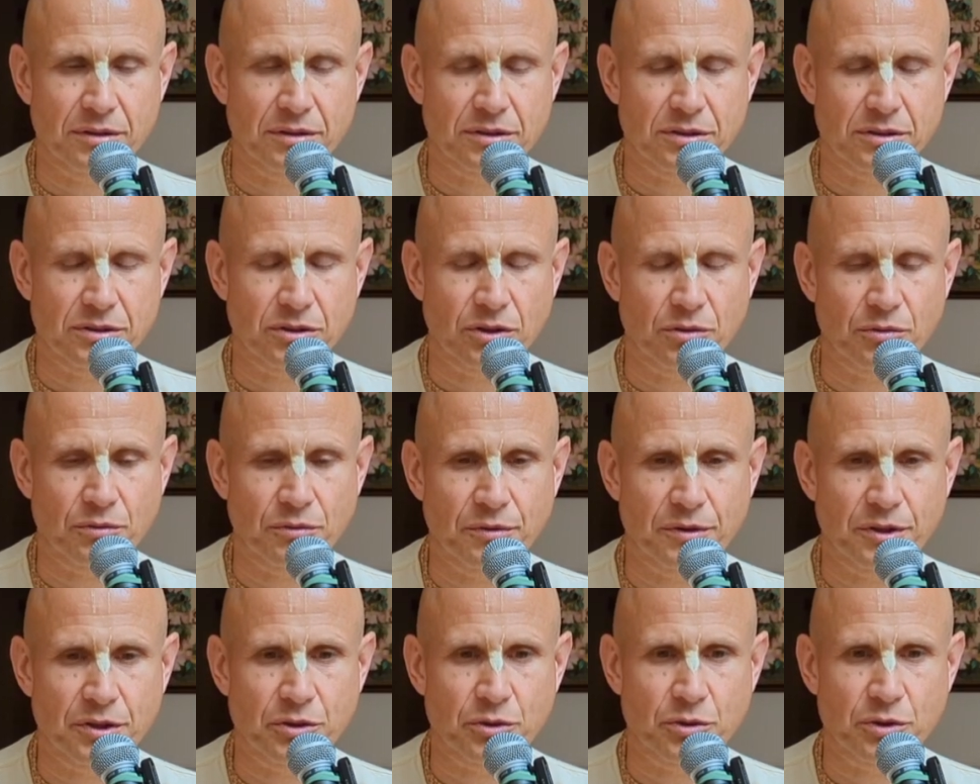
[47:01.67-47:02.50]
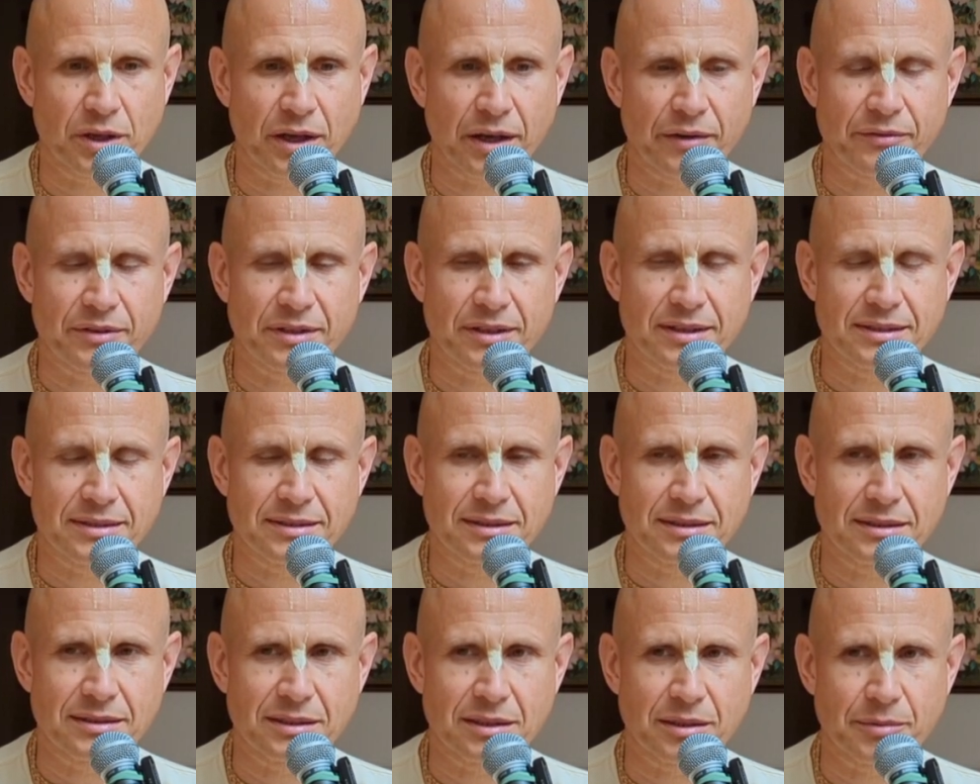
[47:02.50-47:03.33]
So we should have this
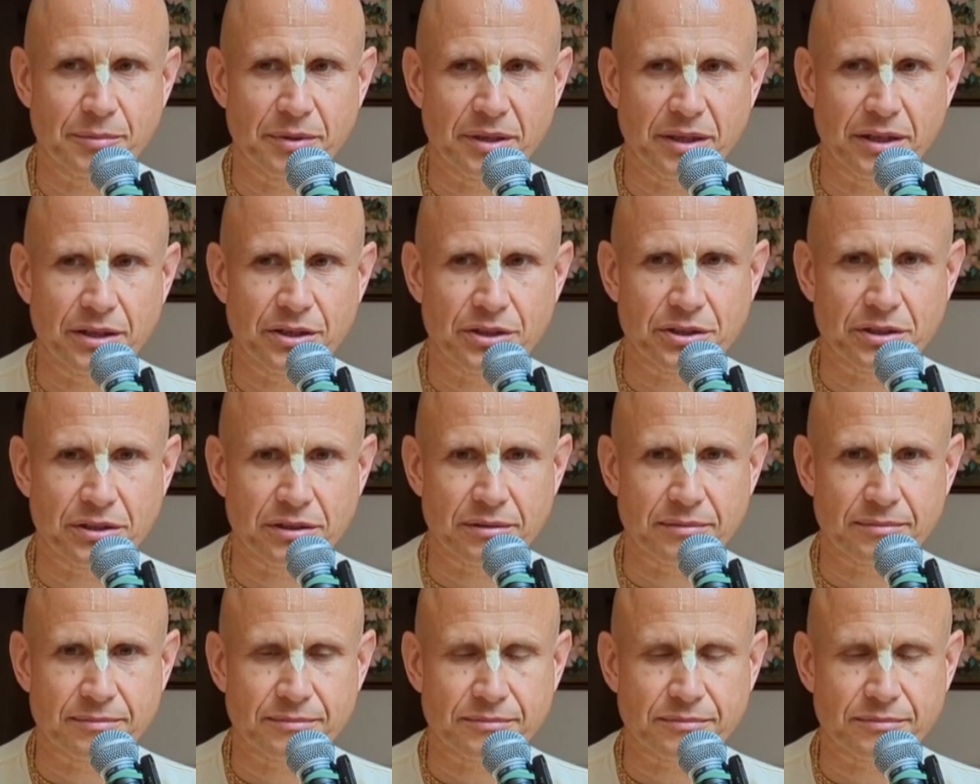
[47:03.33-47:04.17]
discrimination.